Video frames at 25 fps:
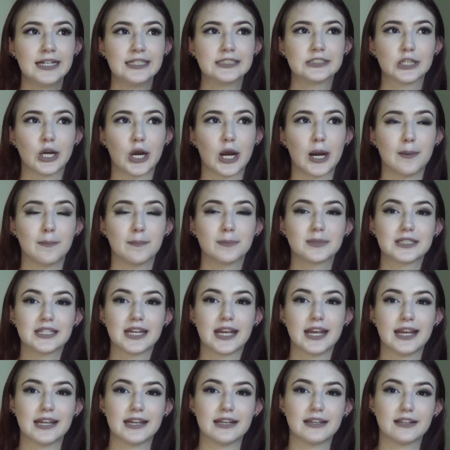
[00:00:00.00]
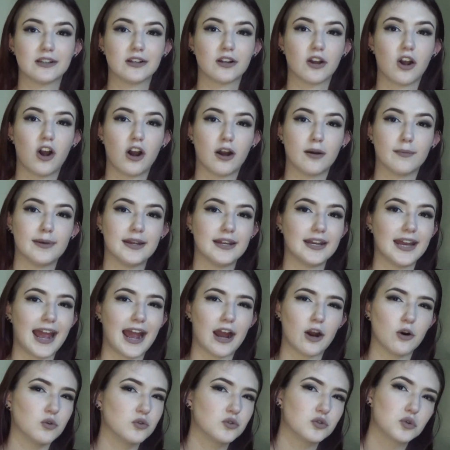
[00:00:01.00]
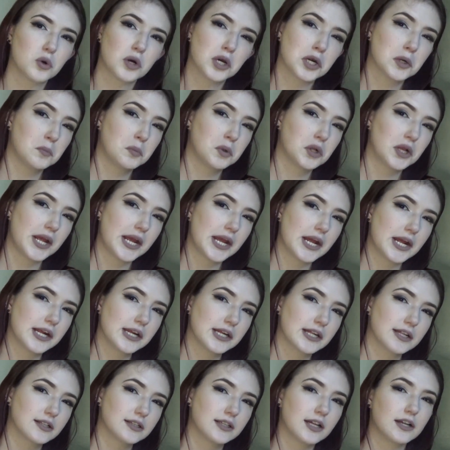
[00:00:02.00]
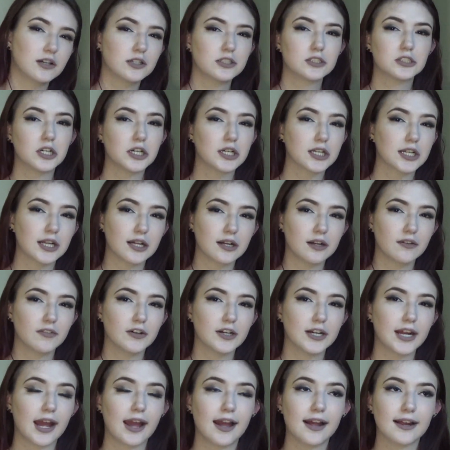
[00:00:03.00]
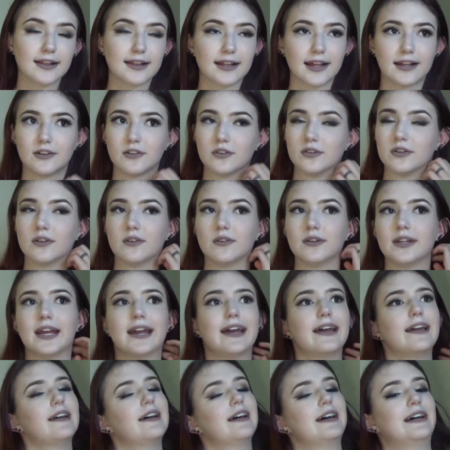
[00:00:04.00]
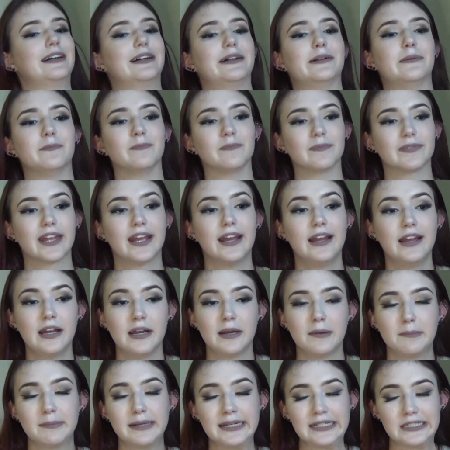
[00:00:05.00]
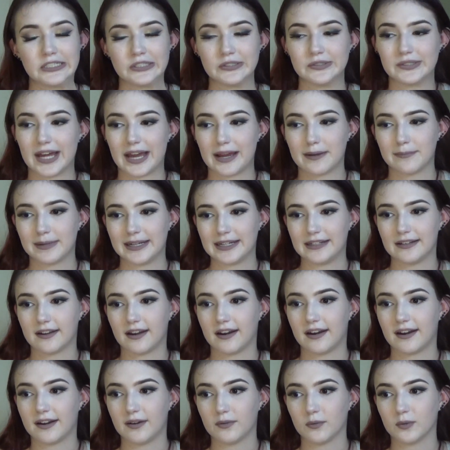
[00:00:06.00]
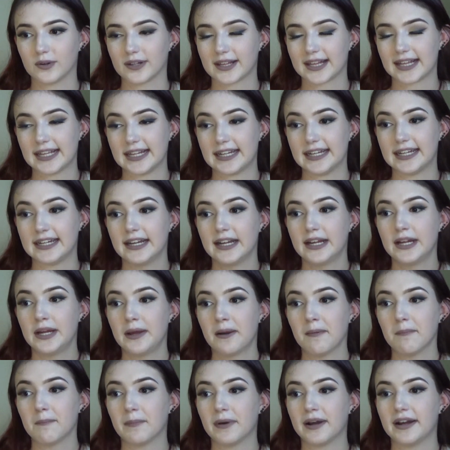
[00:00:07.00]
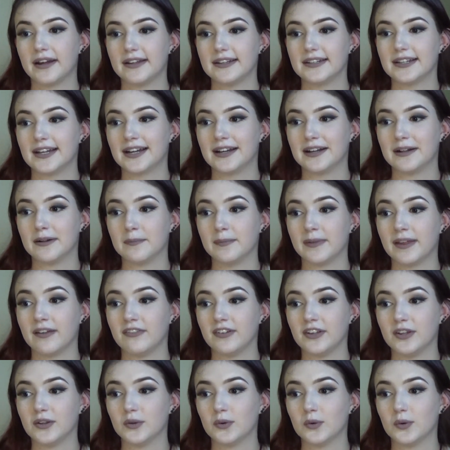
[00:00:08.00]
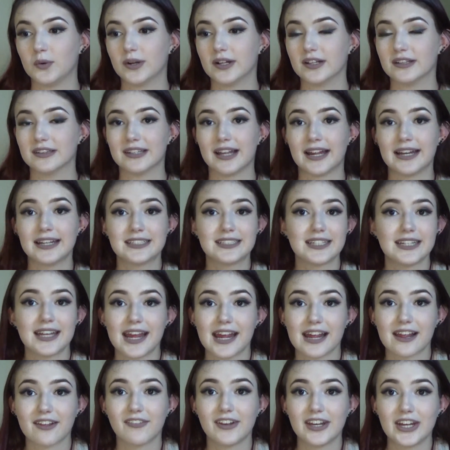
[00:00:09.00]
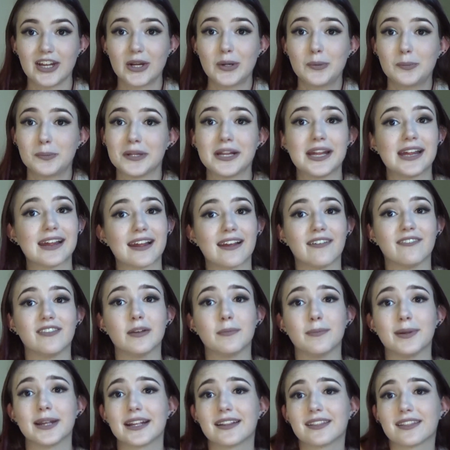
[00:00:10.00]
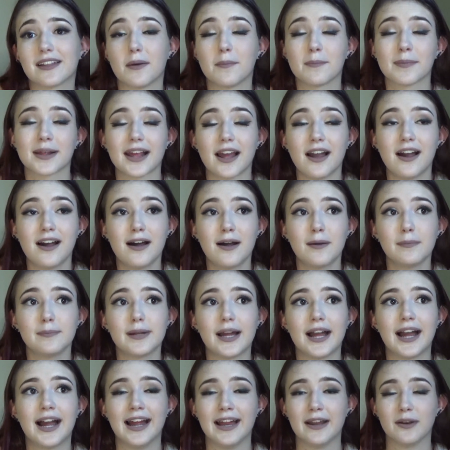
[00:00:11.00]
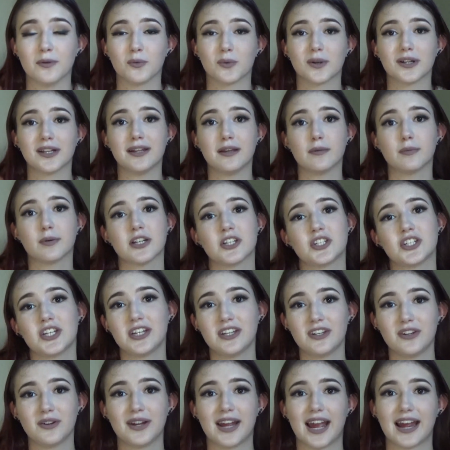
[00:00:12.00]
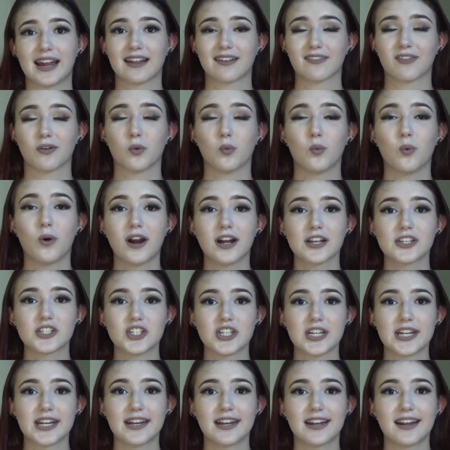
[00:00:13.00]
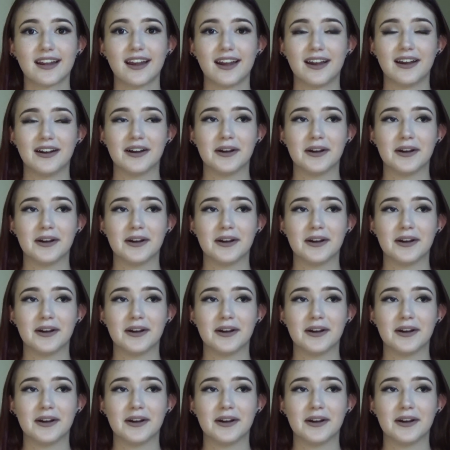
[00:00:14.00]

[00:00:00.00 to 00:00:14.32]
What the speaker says: top 10 common outdoor plants that are toxic for cats. I don't know yet. Might do that, might not, we'll see. But if you liked today's video, please give it a big thumbs up. I really appreciate you guys for watching.